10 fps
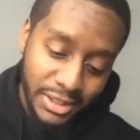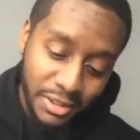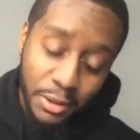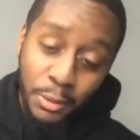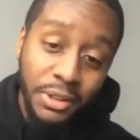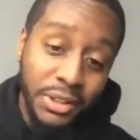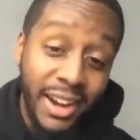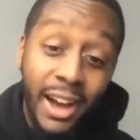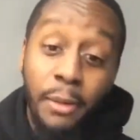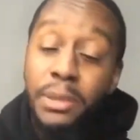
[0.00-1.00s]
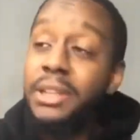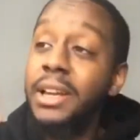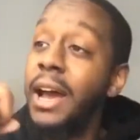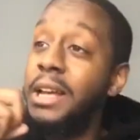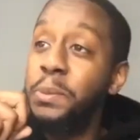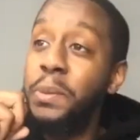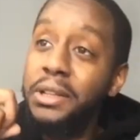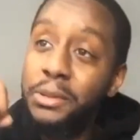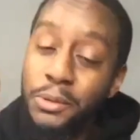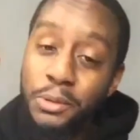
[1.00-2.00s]
doing the comedy
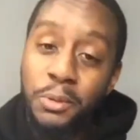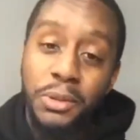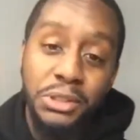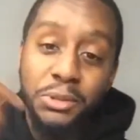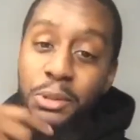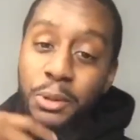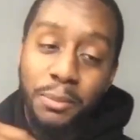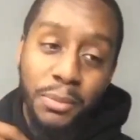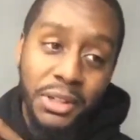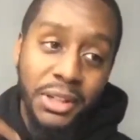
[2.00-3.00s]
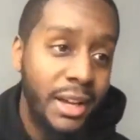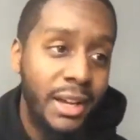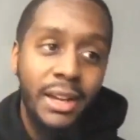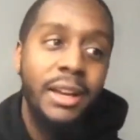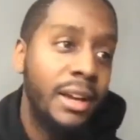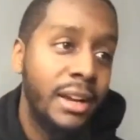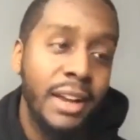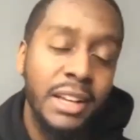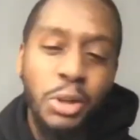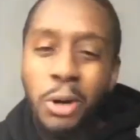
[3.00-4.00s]
aspect or doing what you're doing, but
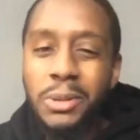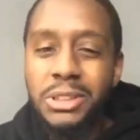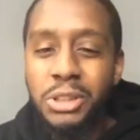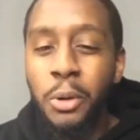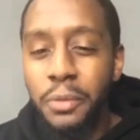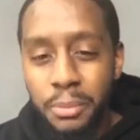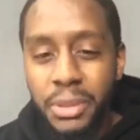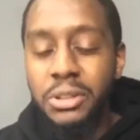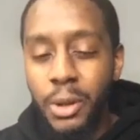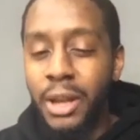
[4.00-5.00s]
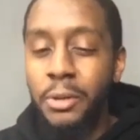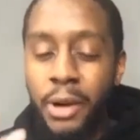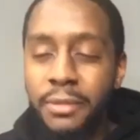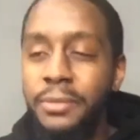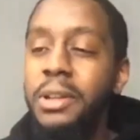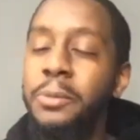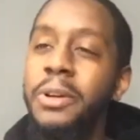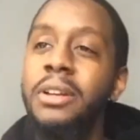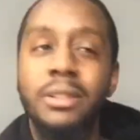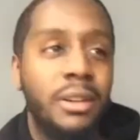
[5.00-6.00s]
that's always dope for me too. I know that feeling
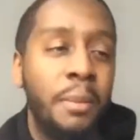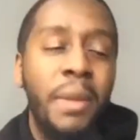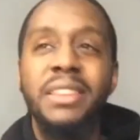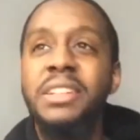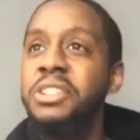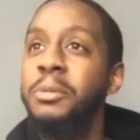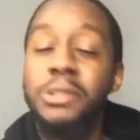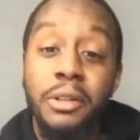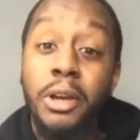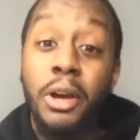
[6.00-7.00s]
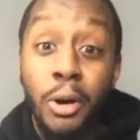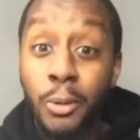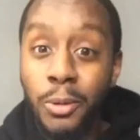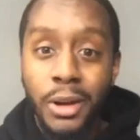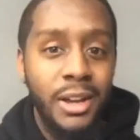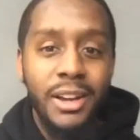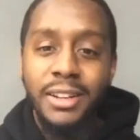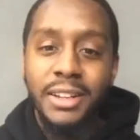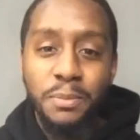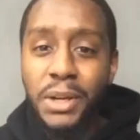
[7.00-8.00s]
when I'm at the gym or something, yo,
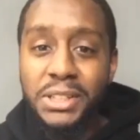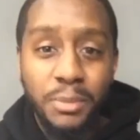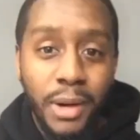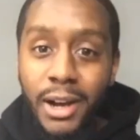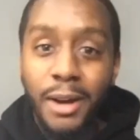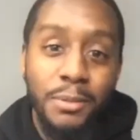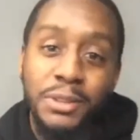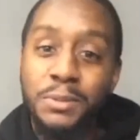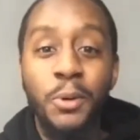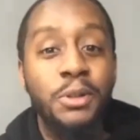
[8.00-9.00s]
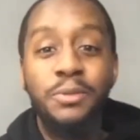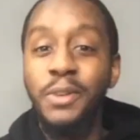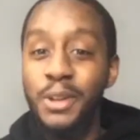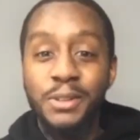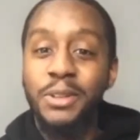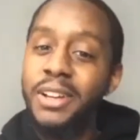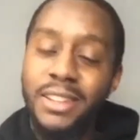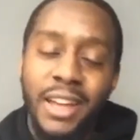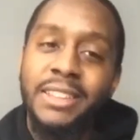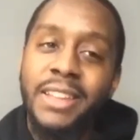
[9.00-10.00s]
there's Bench Mob, the sports videos on it,
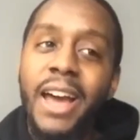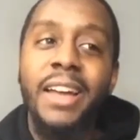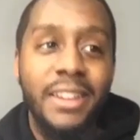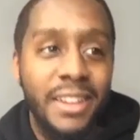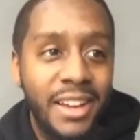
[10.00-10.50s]
like that,